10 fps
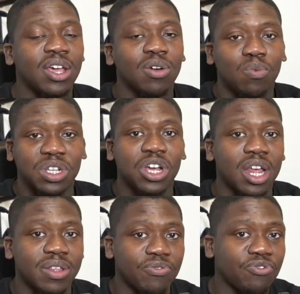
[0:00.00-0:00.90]
Which are
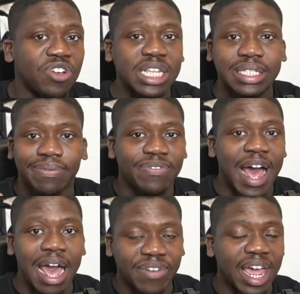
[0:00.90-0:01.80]
the 3 to
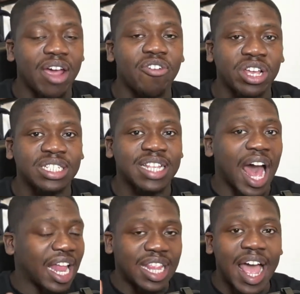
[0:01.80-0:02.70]
5 areas that
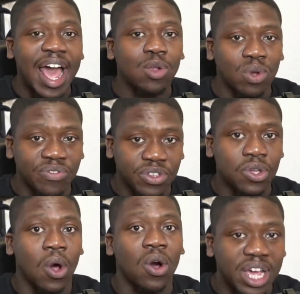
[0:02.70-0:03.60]
align with
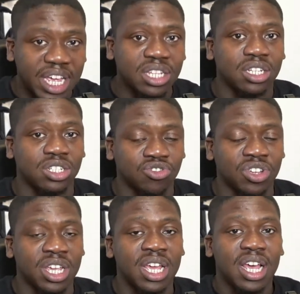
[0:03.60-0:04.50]
your
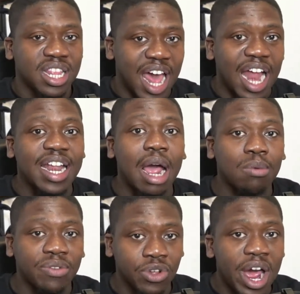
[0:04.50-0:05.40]
industry, that align with
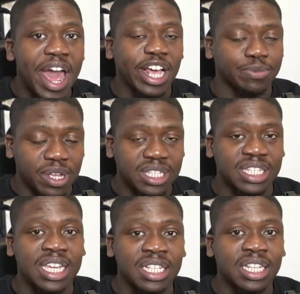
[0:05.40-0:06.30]
your
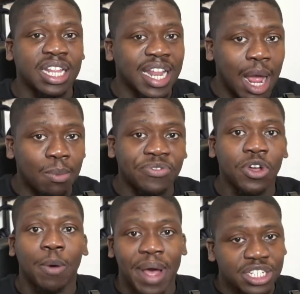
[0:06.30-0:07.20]
expertise and align with your
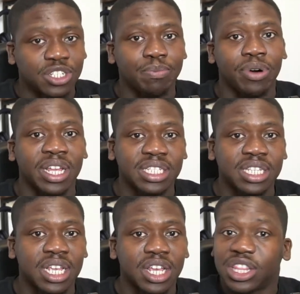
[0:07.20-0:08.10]
passion points
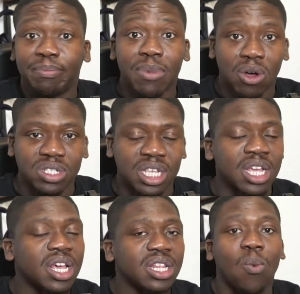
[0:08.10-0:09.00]
the most.
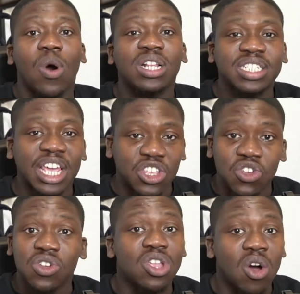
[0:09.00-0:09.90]
The ones that you
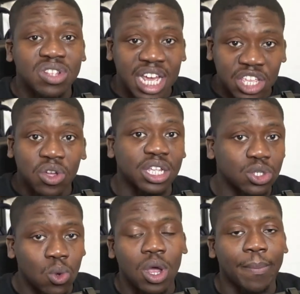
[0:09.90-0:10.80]
know that you can
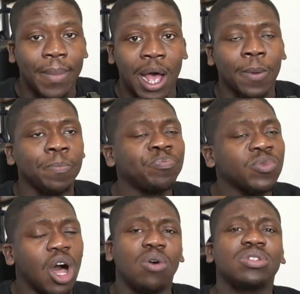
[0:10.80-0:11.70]
talk about.
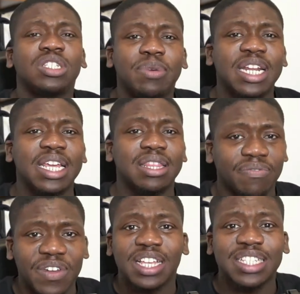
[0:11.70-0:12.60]
Ultimately, the
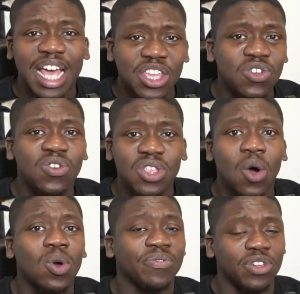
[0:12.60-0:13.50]
things that you know,
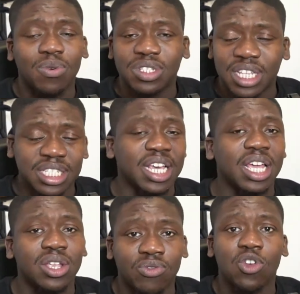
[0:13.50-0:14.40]
if you was to sit in
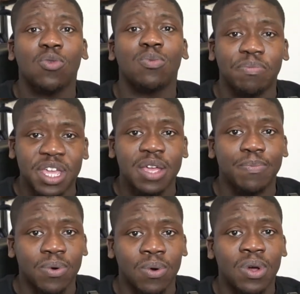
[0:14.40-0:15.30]
a room with
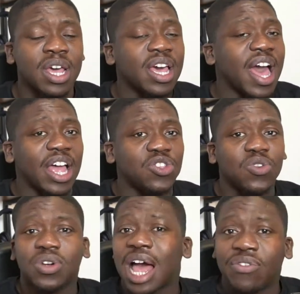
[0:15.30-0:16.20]
people and you
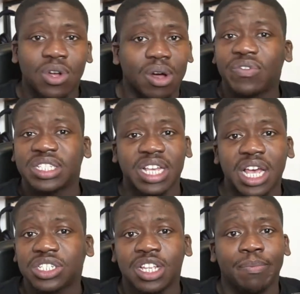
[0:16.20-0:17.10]
could have a
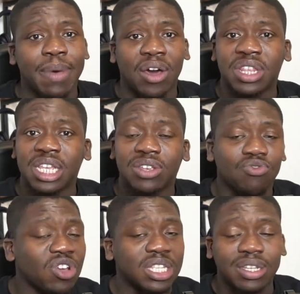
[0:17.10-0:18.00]
conversation about these
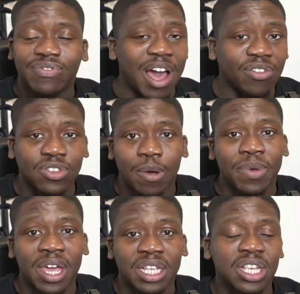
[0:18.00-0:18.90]
3 to 5
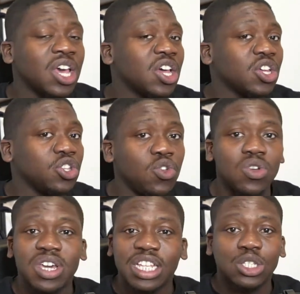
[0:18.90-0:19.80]
topics, you
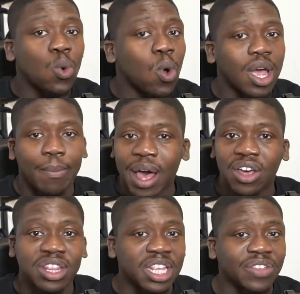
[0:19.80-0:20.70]
can talk about
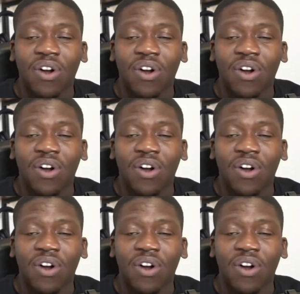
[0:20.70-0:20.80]
this for